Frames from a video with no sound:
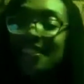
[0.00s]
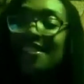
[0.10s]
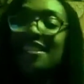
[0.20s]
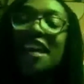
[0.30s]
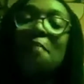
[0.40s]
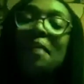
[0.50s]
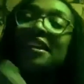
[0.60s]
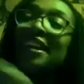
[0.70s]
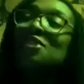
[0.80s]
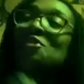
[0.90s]
see, I may
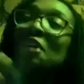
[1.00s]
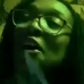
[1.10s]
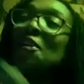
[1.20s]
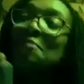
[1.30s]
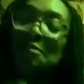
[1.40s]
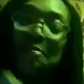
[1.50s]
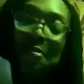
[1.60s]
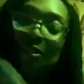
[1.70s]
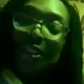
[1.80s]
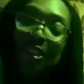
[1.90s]
need you to help me with
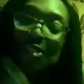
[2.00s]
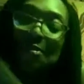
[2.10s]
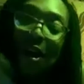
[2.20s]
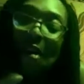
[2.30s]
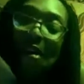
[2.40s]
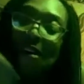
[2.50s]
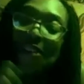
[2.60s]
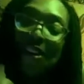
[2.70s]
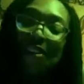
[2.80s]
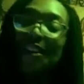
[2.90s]
pulling this one out.
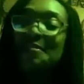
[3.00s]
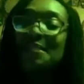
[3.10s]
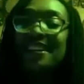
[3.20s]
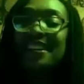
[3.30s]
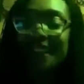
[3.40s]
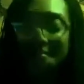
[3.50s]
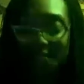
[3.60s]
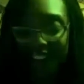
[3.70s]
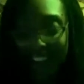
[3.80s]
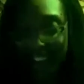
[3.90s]
Hold on, let me, let
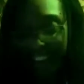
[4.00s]
me.